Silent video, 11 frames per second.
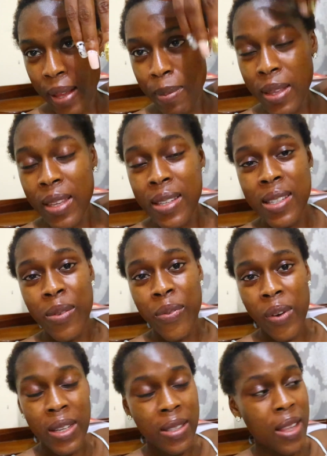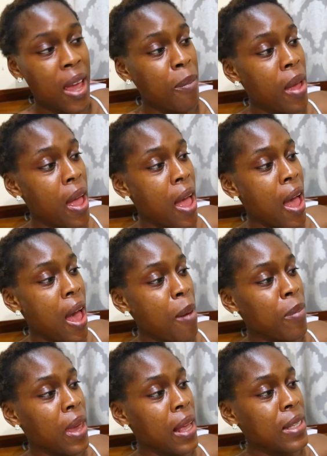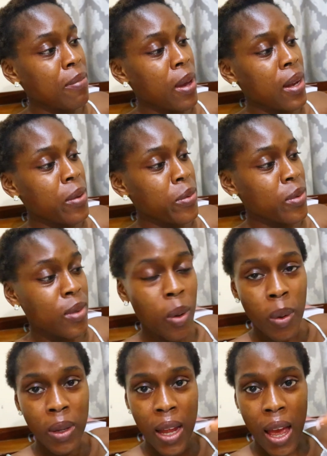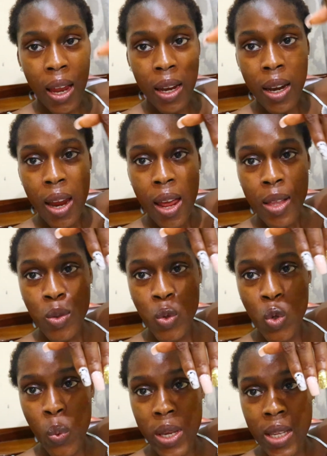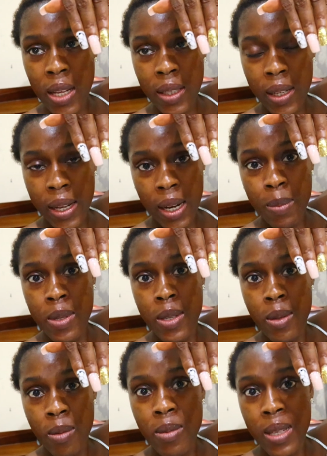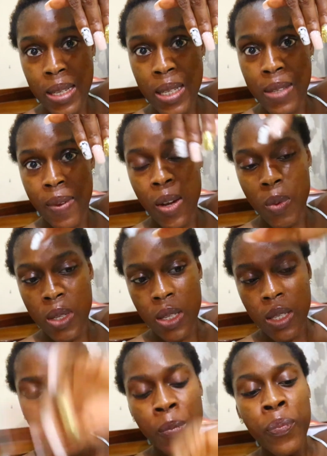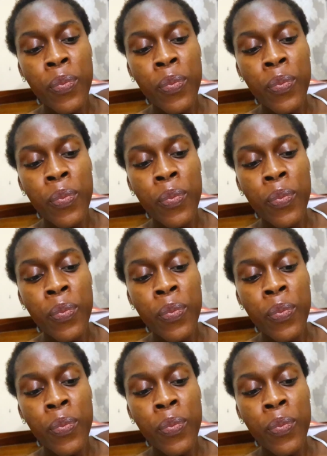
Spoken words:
I mean, this is the first time I'm getting my nails done, and 2 weeks down the line I'm still satisfied with it.